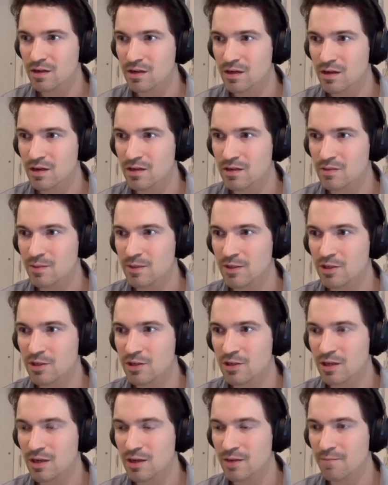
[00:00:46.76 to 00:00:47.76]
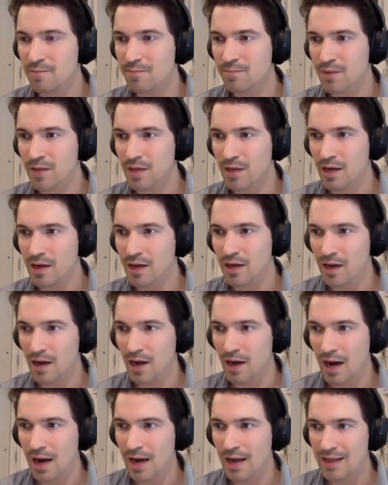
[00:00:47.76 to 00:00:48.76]
especially in a
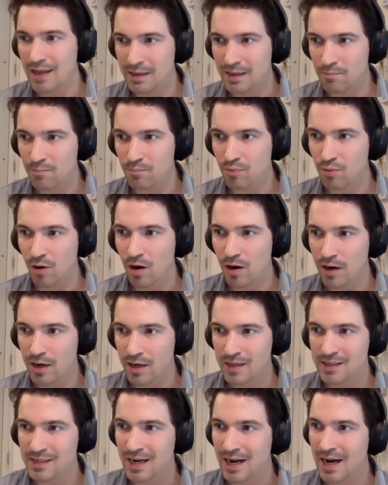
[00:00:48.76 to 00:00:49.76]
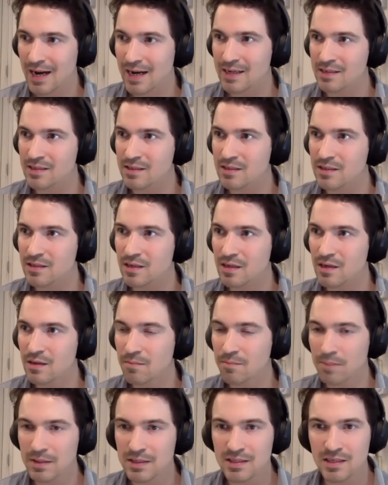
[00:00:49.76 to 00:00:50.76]
highly productized
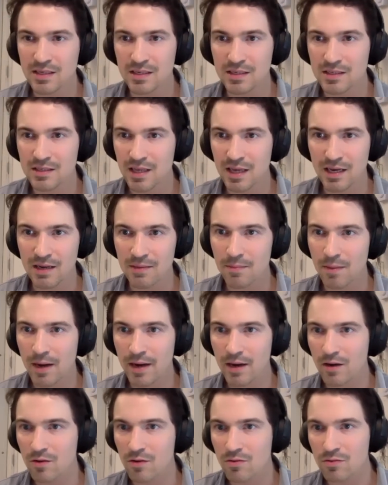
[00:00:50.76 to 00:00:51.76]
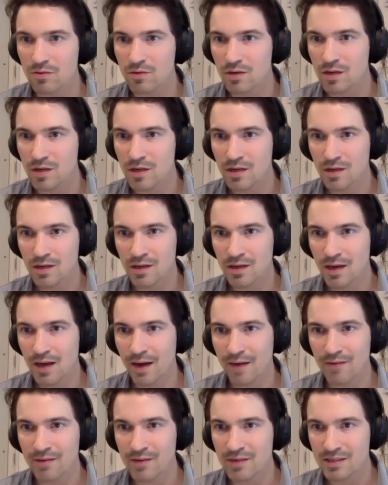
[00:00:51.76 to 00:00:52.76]
business like my own.
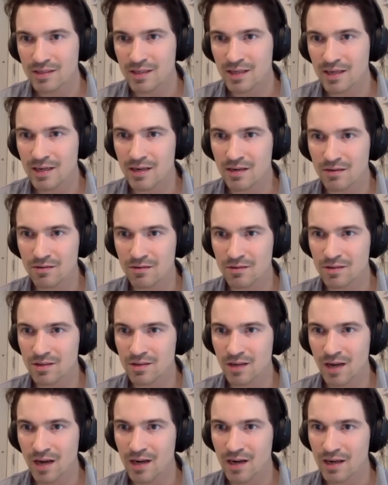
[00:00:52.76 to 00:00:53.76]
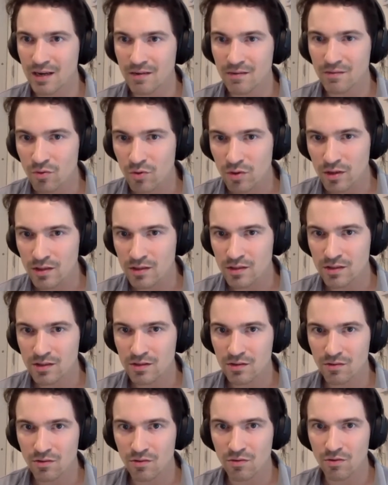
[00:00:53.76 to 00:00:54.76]
Having to send out an
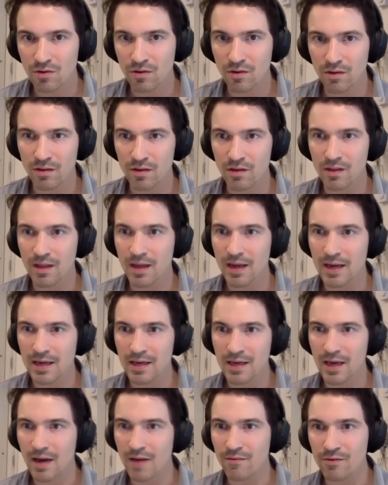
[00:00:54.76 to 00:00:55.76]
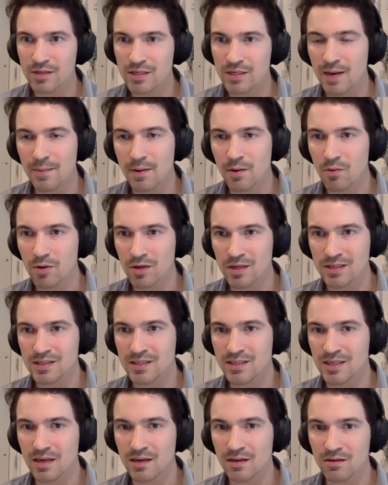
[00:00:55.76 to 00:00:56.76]
invoice or the like every time I want to
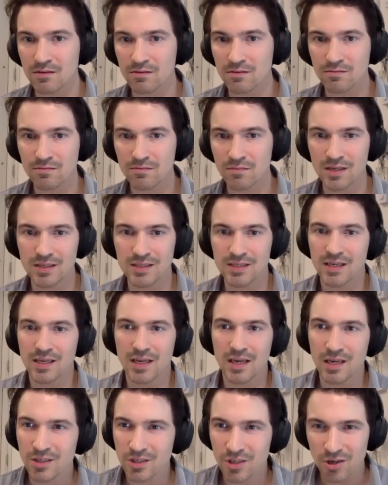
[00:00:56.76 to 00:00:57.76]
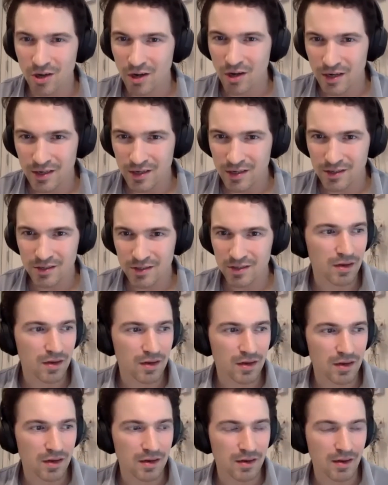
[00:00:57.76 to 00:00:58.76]
sell a citation audit.
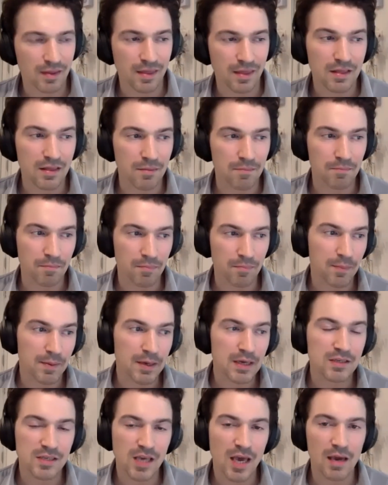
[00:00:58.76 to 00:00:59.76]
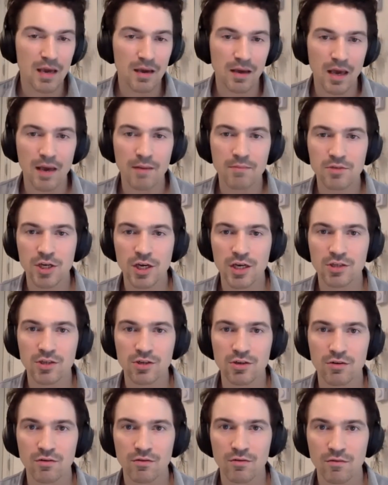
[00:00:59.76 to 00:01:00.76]
I think the biggest game
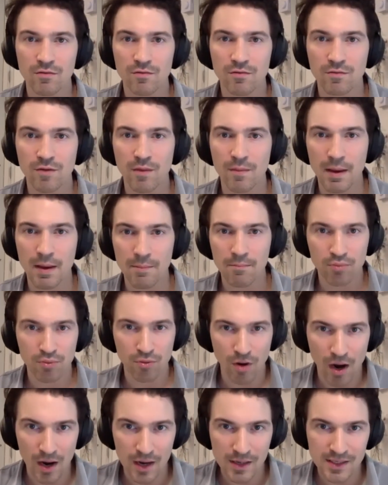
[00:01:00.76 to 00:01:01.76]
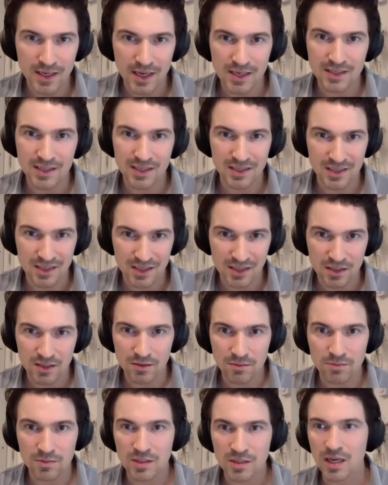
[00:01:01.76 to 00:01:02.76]
changer from a process and
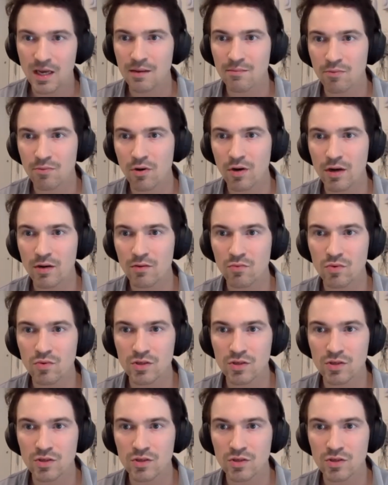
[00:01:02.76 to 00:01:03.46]
system standpoint was